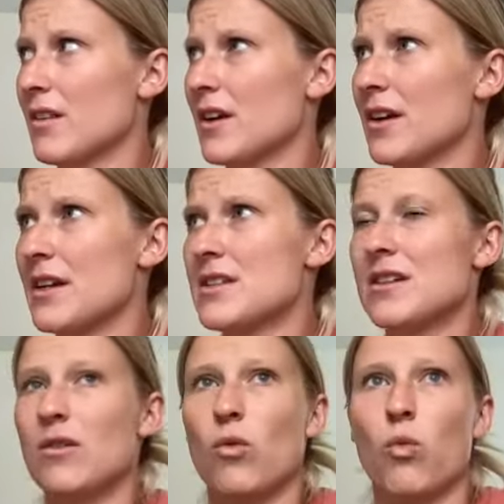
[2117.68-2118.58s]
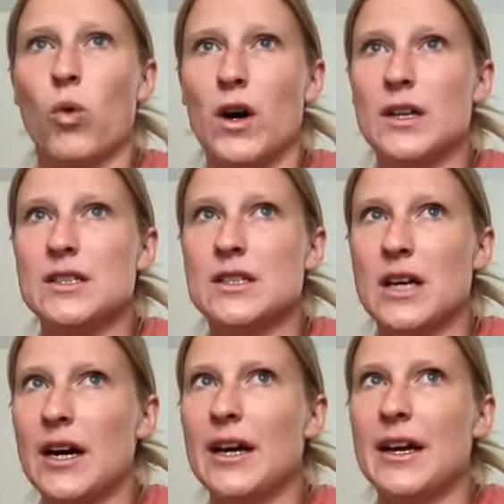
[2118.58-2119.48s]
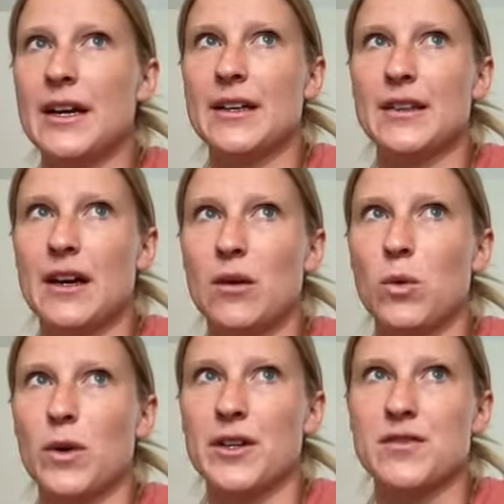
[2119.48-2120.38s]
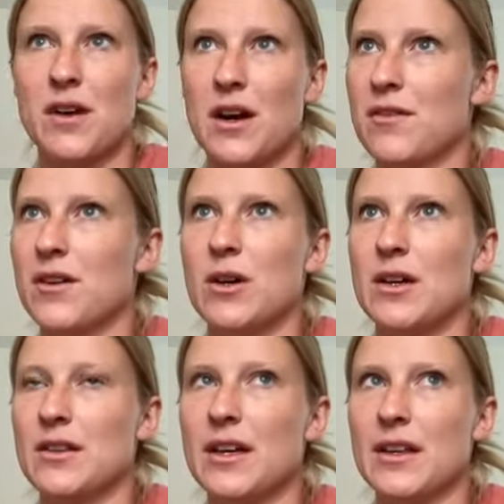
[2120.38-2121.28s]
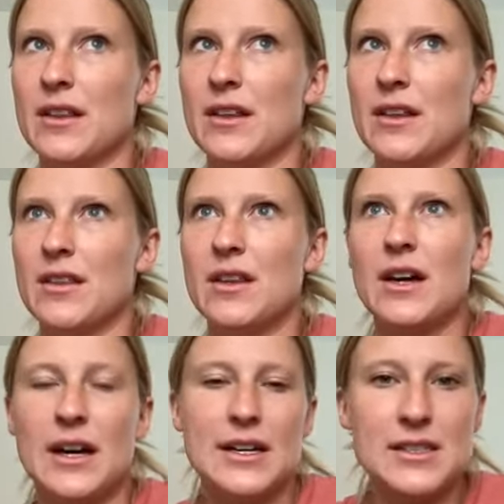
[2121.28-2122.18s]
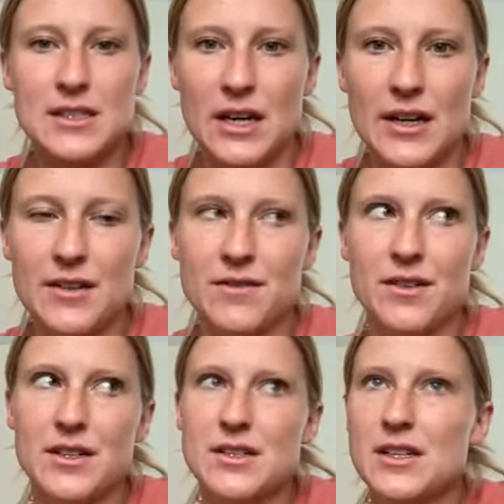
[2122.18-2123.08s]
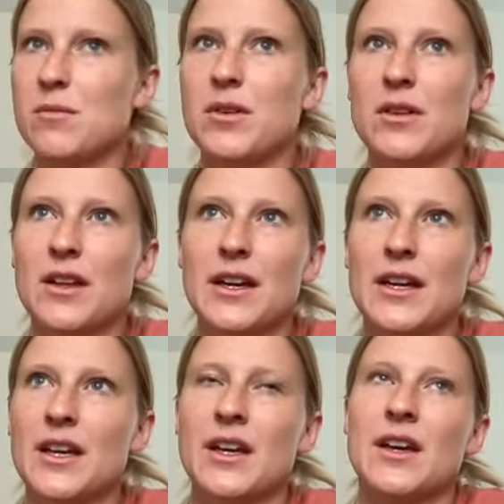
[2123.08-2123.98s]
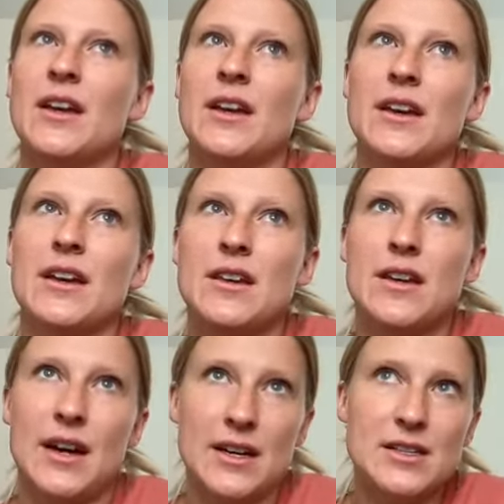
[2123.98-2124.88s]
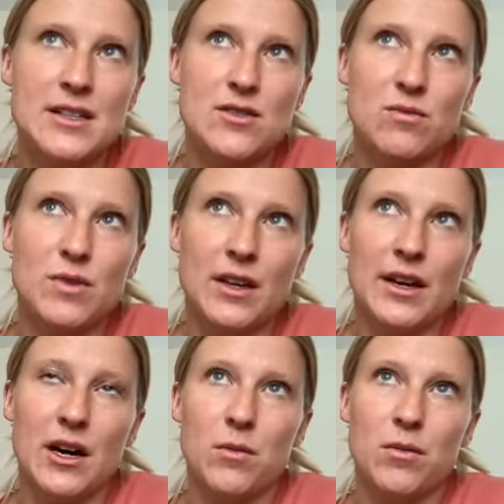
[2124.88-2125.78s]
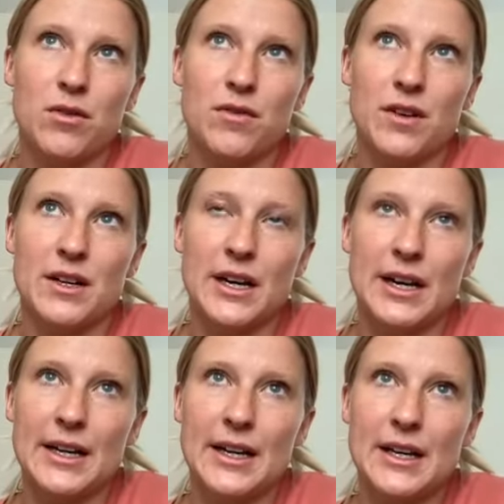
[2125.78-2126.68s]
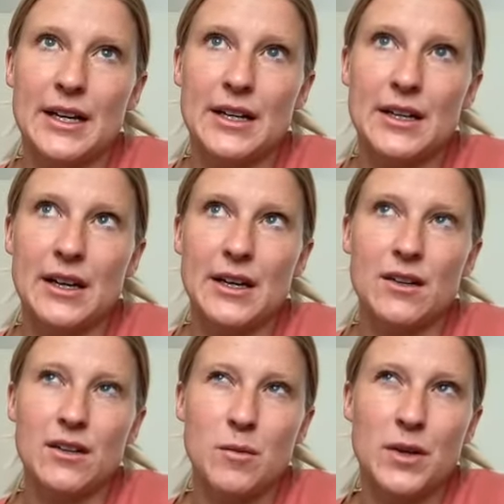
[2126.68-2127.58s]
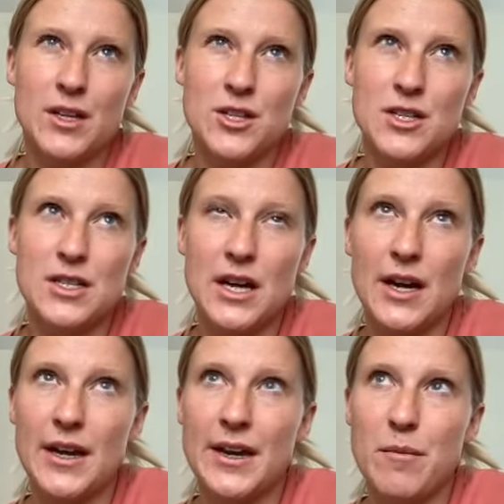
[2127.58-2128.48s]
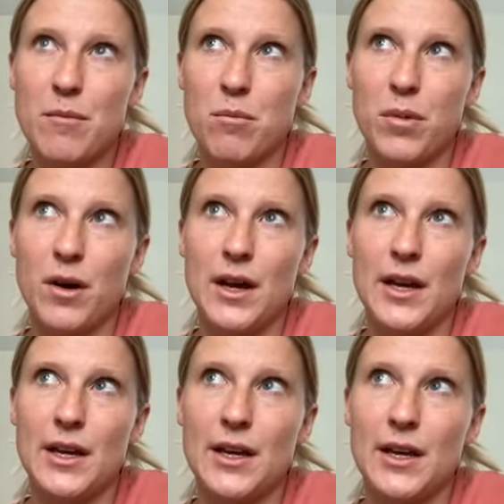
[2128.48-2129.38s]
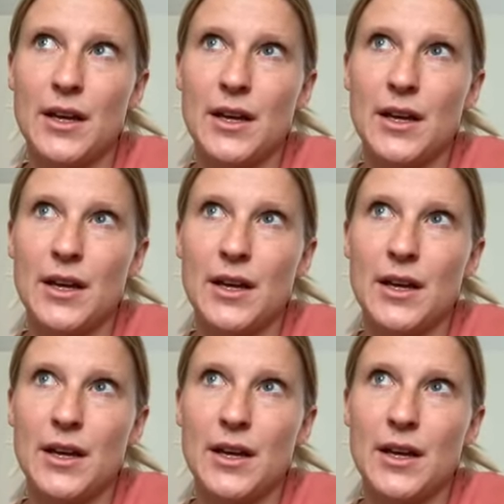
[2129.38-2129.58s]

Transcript: there isn't one diet that works for everyone. Like the IC diet, for example, like, yes, it's really helpful for guiding an elimination diet, but